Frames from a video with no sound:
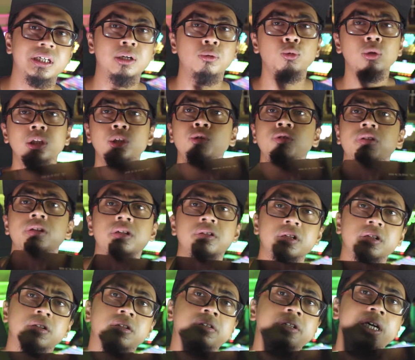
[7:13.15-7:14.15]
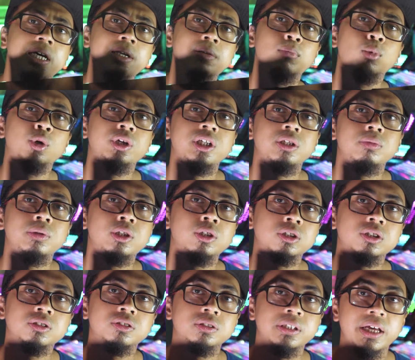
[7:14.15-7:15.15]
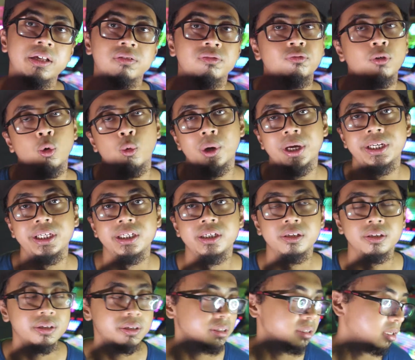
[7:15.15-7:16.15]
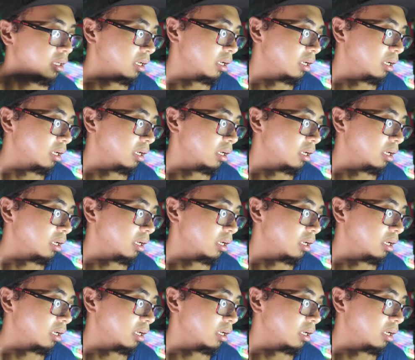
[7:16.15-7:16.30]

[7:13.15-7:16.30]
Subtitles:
I will use this as a second body because as for weddings,